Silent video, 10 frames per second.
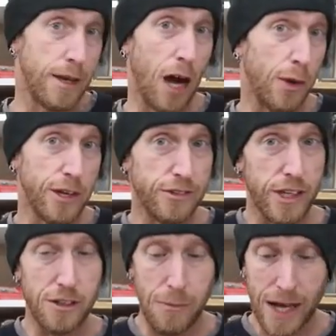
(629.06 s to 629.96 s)
Now we just
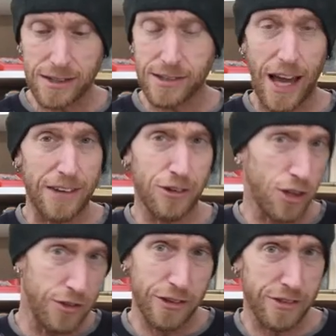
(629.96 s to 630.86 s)
need to make the
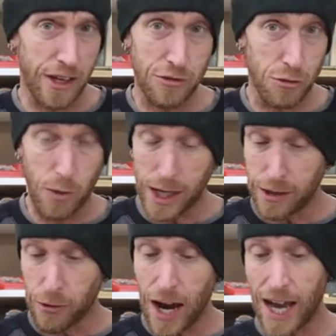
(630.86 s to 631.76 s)
tassel, and this thing's ready
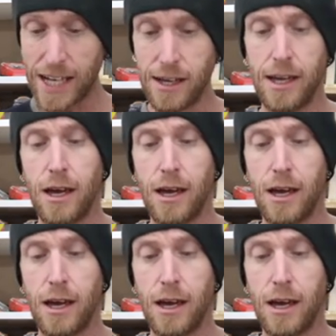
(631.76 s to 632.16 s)
to ride.